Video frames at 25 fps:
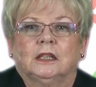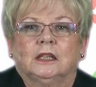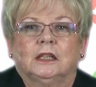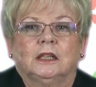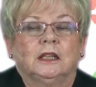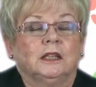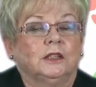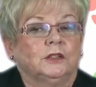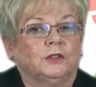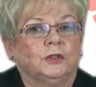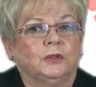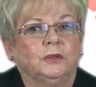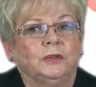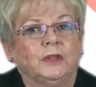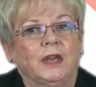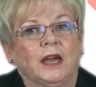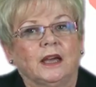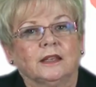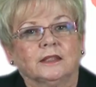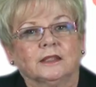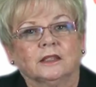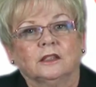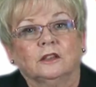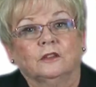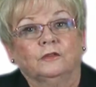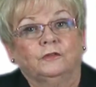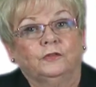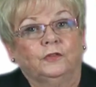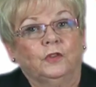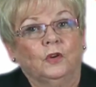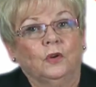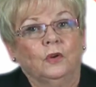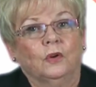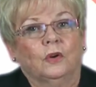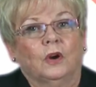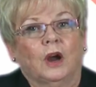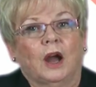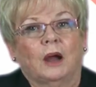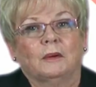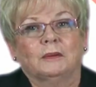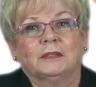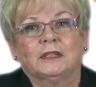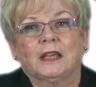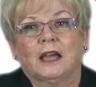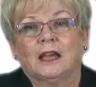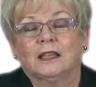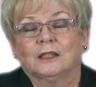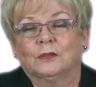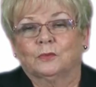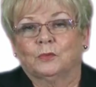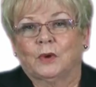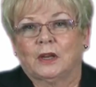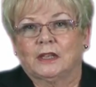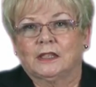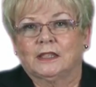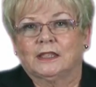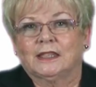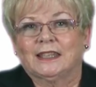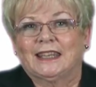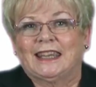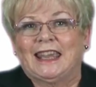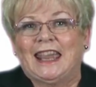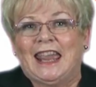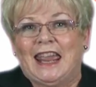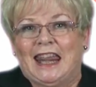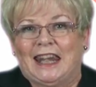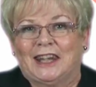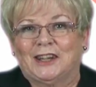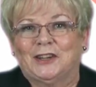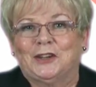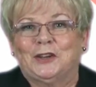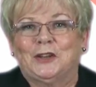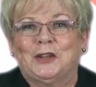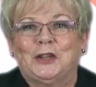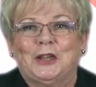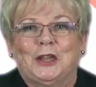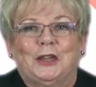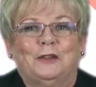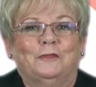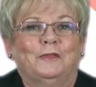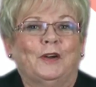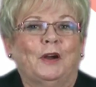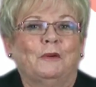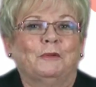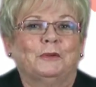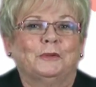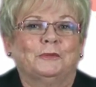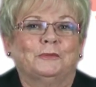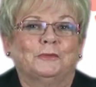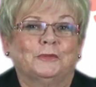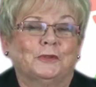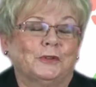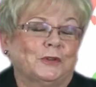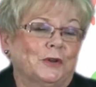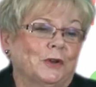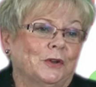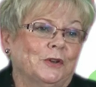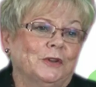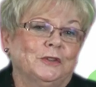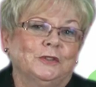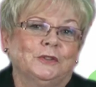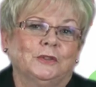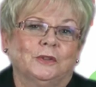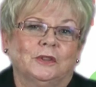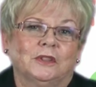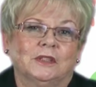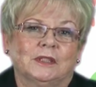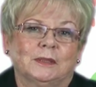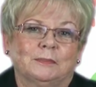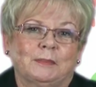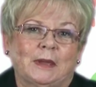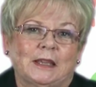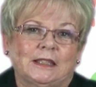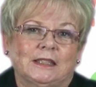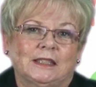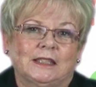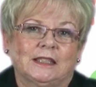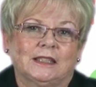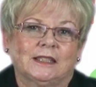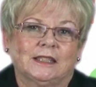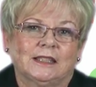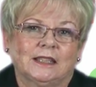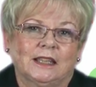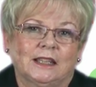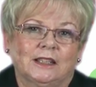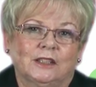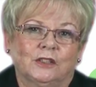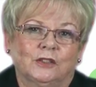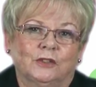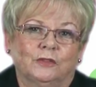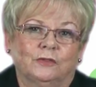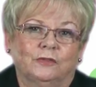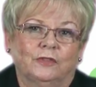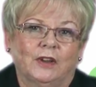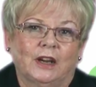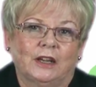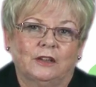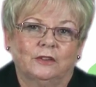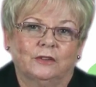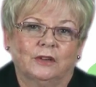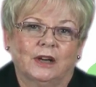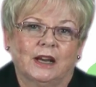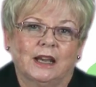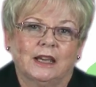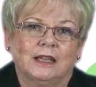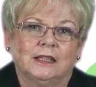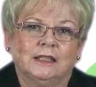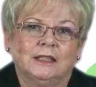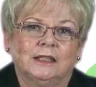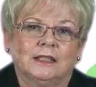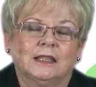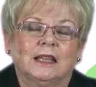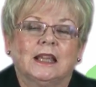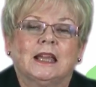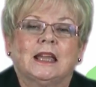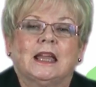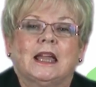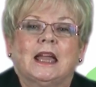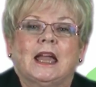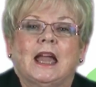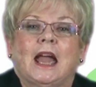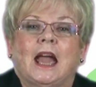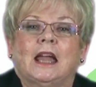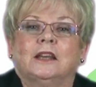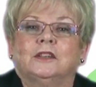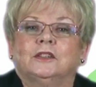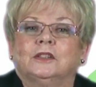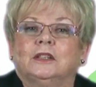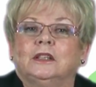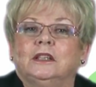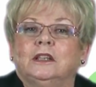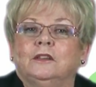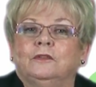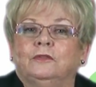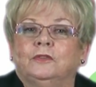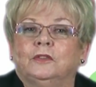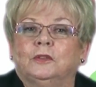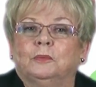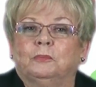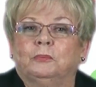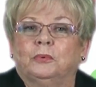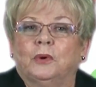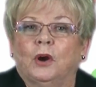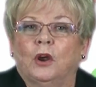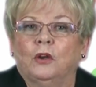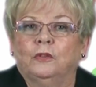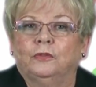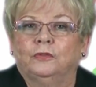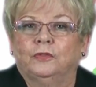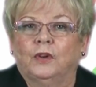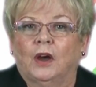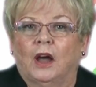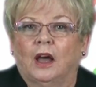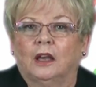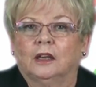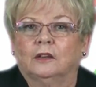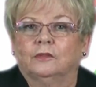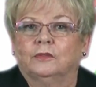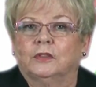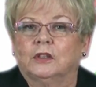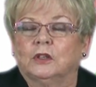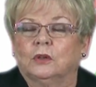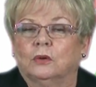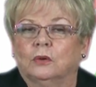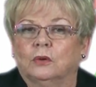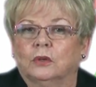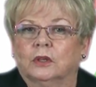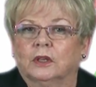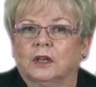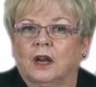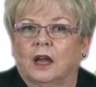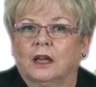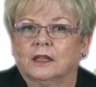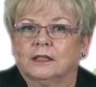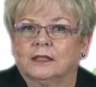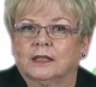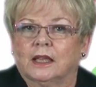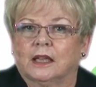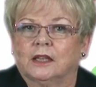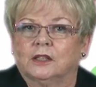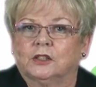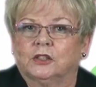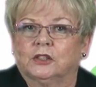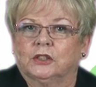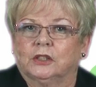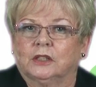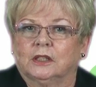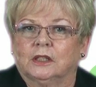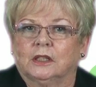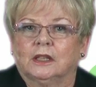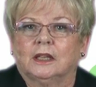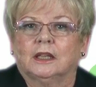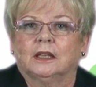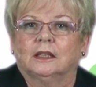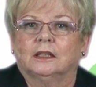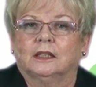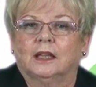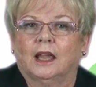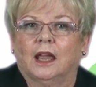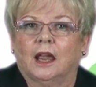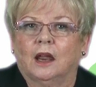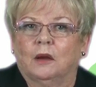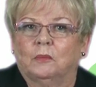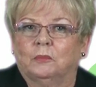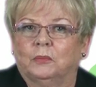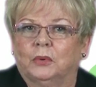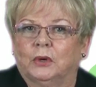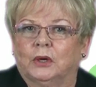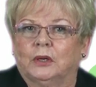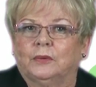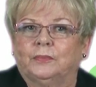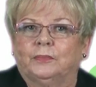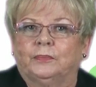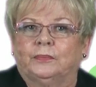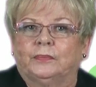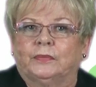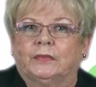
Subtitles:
In 2004, I was asked once again if I would return to the Spastic Centre to fundraise and to lift the profile of the organisation in Canberra.